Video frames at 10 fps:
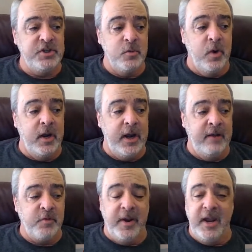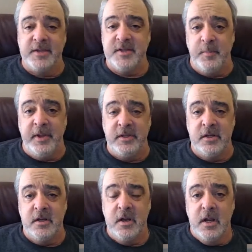in a situation where everybody
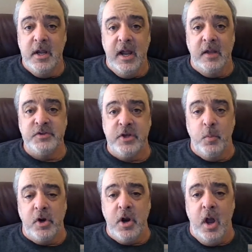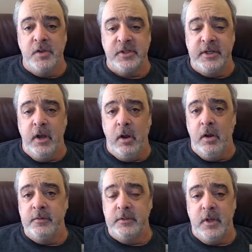has an opinion, and so we're
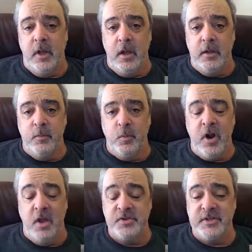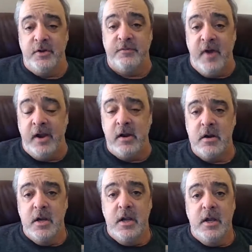constantly under
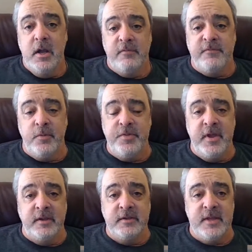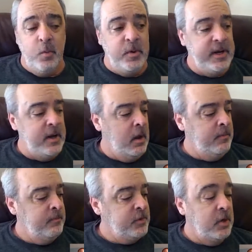fire for things that we
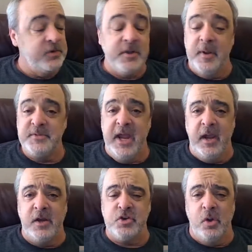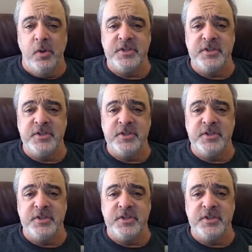sometimes can't control and